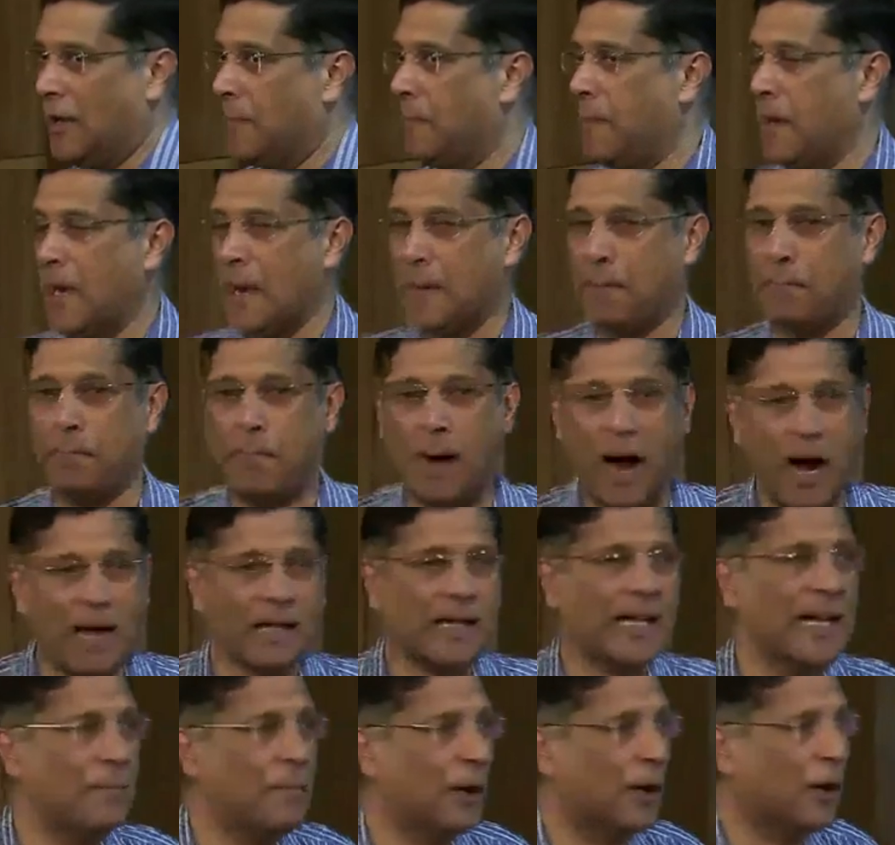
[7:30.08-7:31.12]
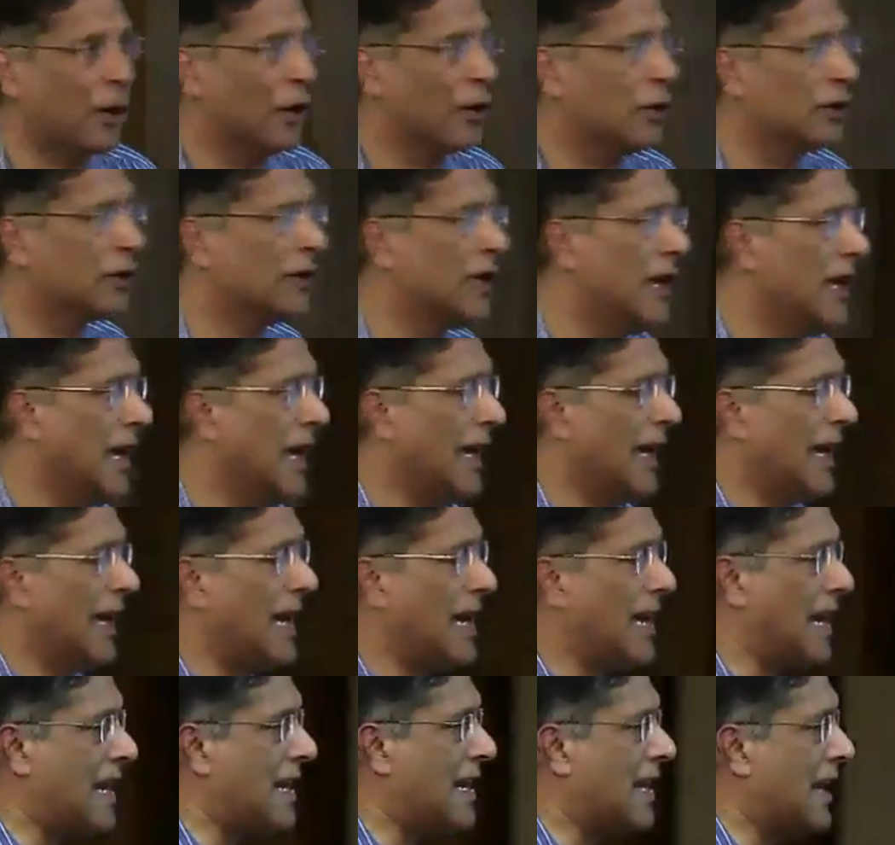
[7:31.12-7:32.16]
Uh, partly because
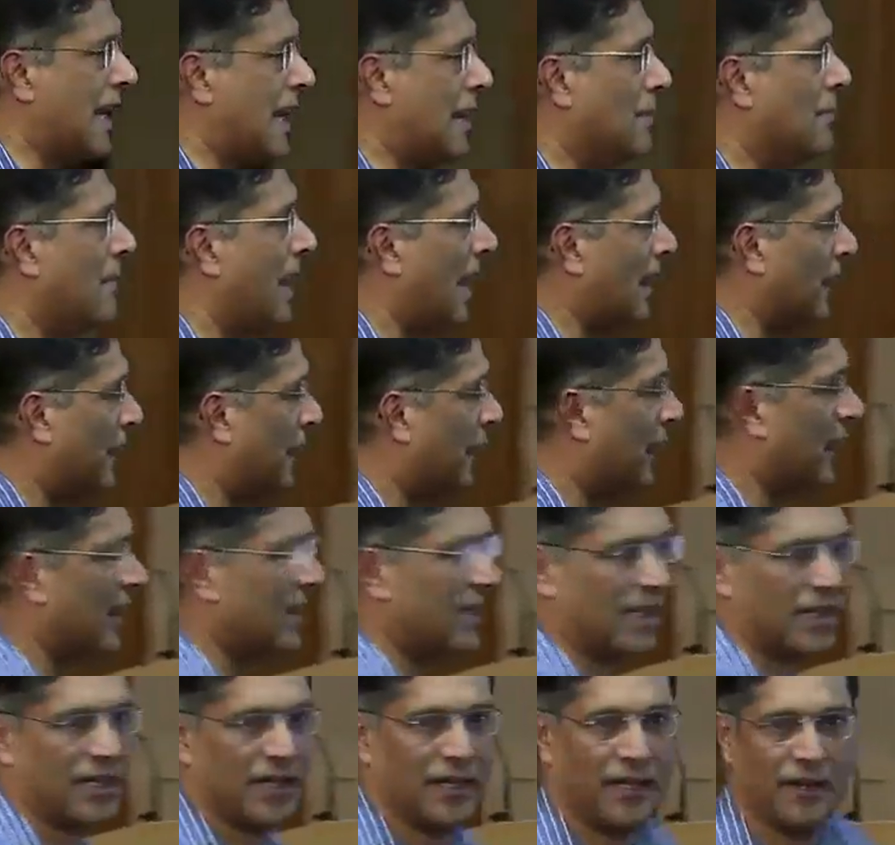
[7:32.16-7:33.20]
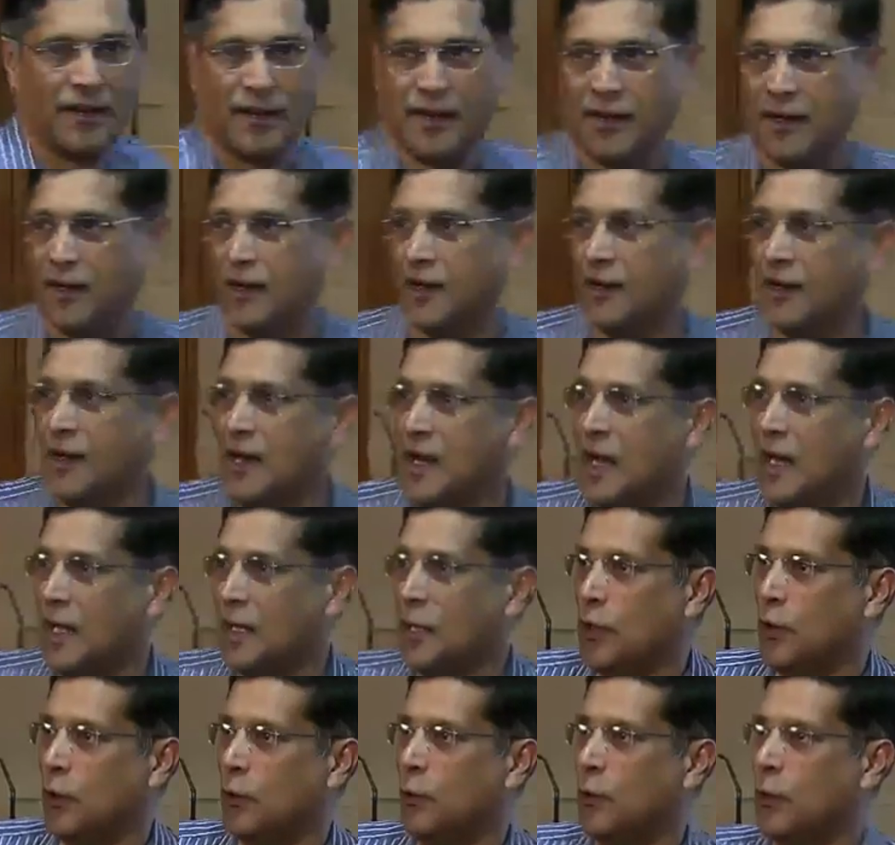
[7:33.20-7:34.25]
in, in my first year here,
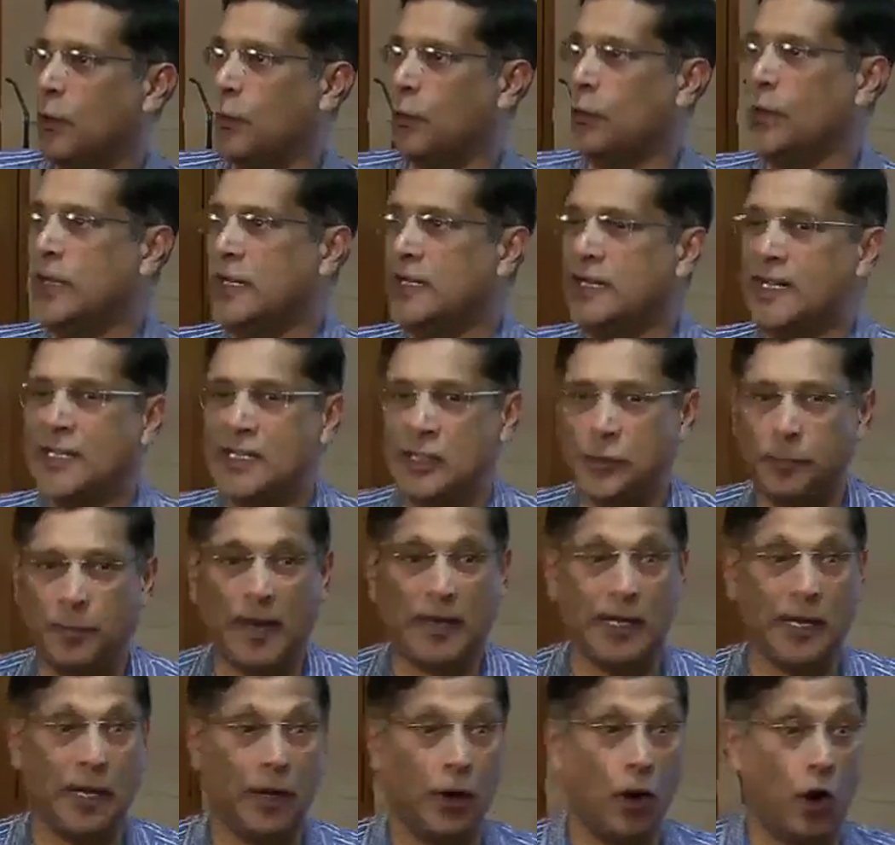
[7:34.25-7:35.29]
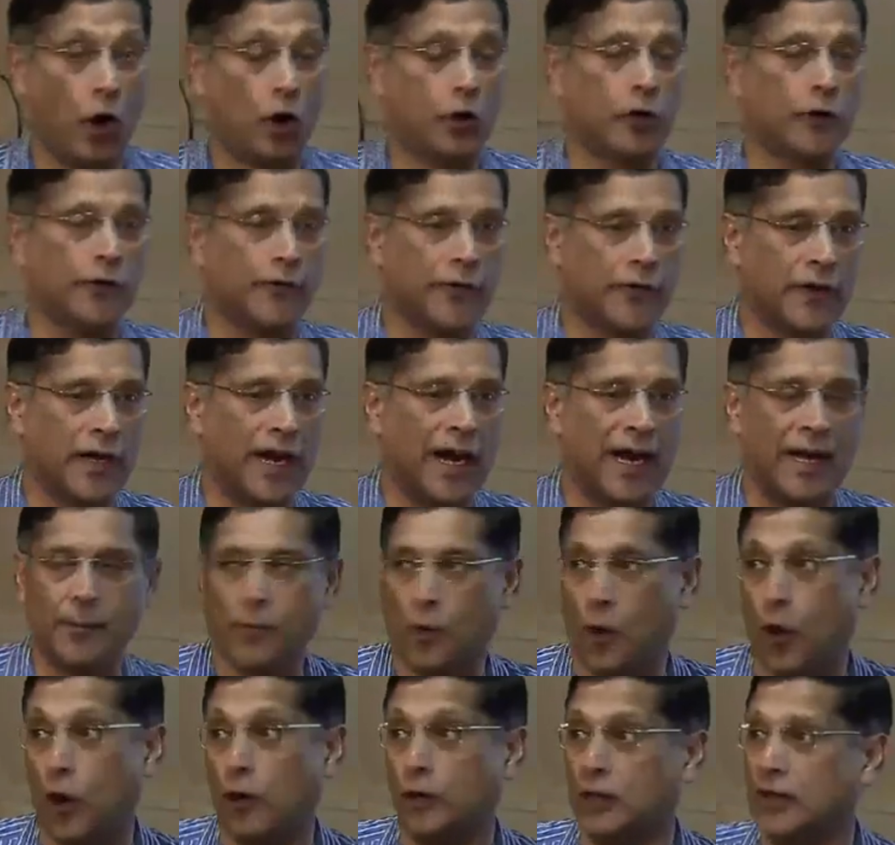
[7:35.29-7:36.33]
you know, we did spend a lot of
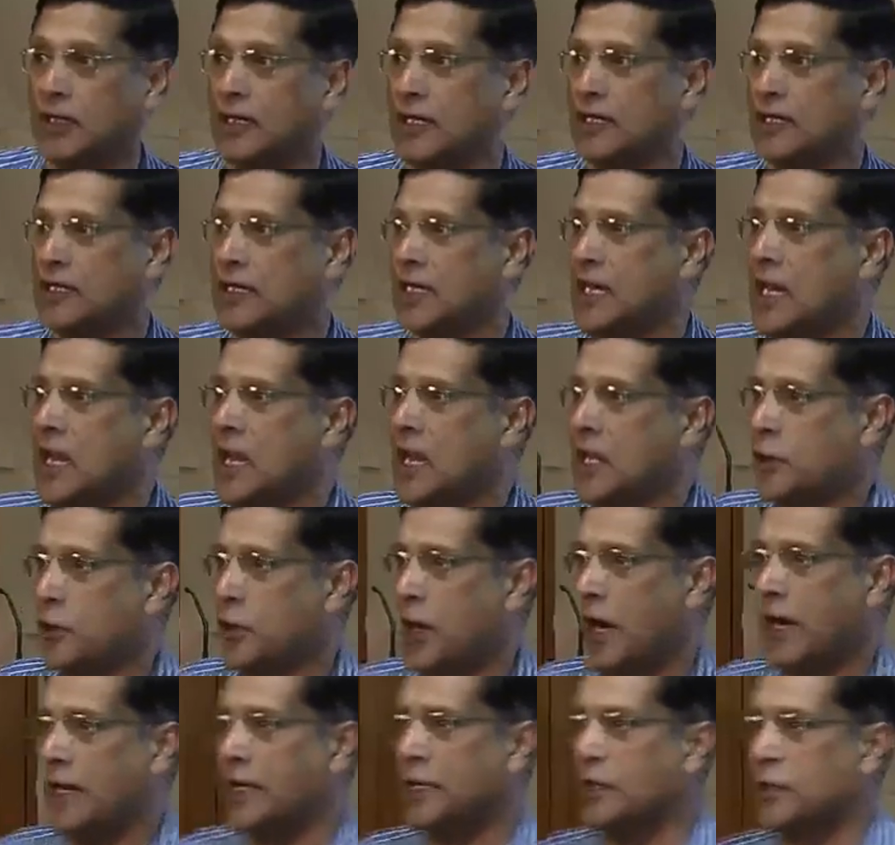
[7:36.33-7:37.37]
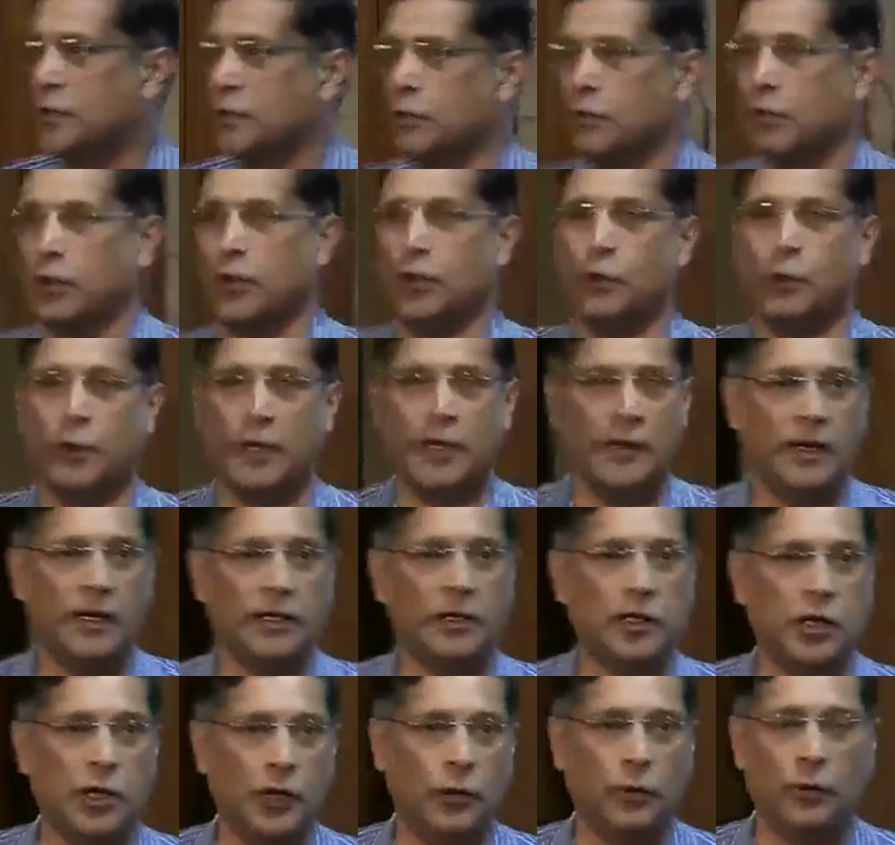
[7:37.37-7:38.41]
time on this, trying to, you know, in,
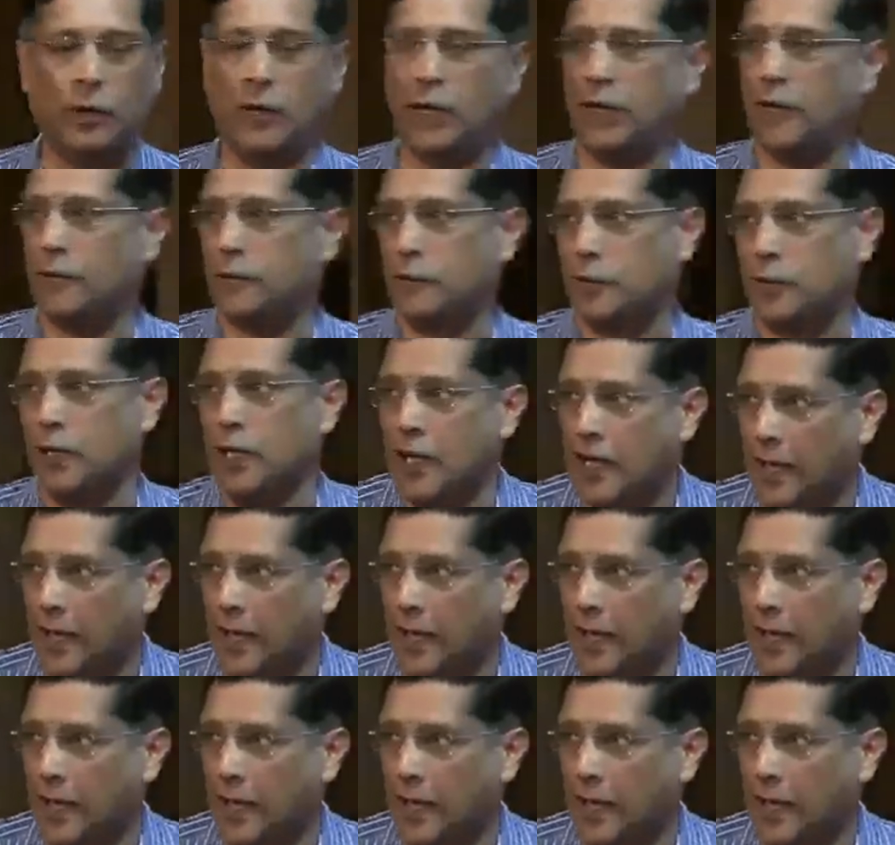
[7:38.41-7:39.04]
uh, you know, uh,